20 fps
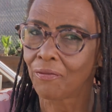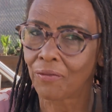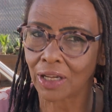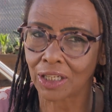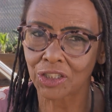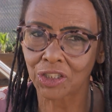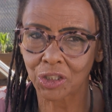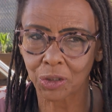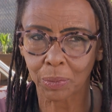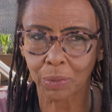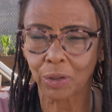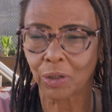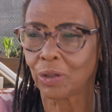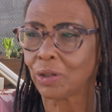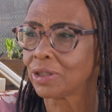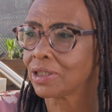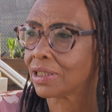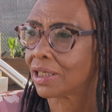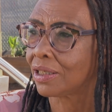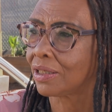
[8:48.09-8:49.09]

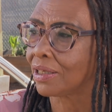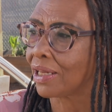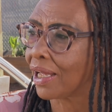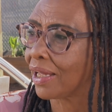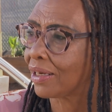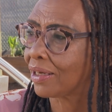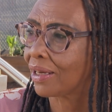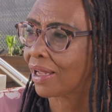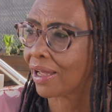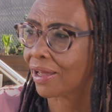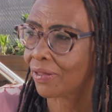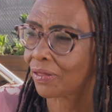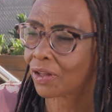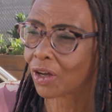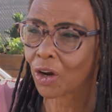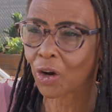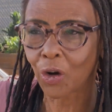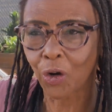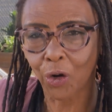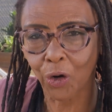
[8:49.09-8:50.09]
vegetables and, and, and
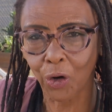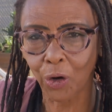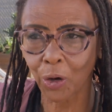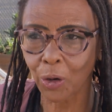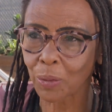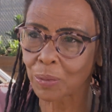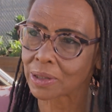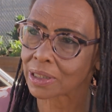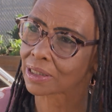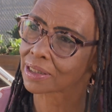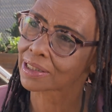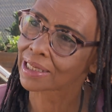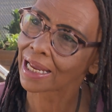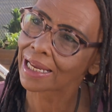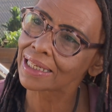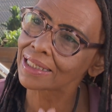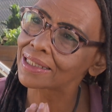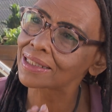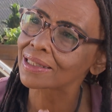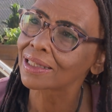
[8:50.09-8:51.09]
the herbs, and
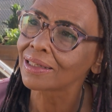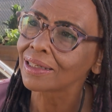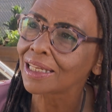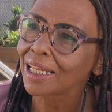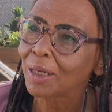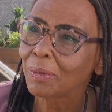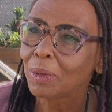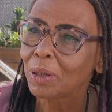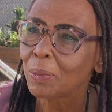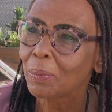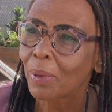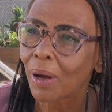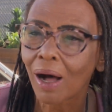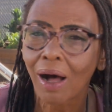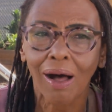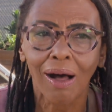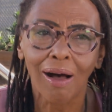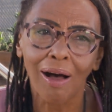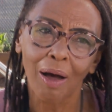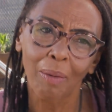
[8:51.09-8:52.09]
taste the lemon
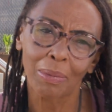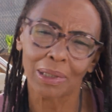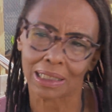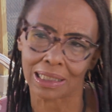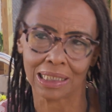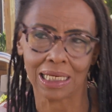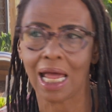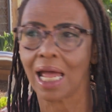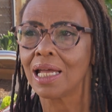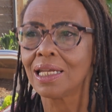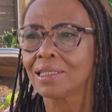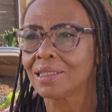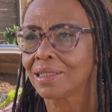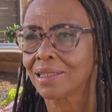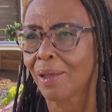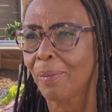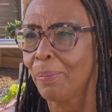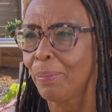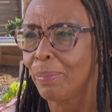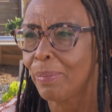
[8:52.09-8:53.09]
balm and taste
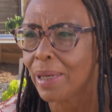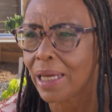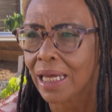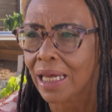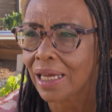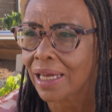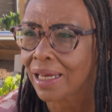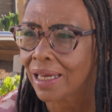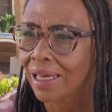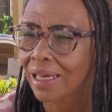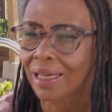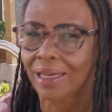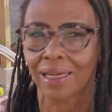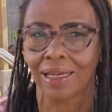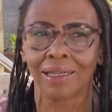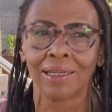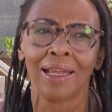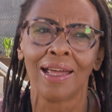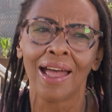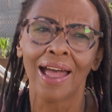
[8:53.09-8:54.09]
the mint. And,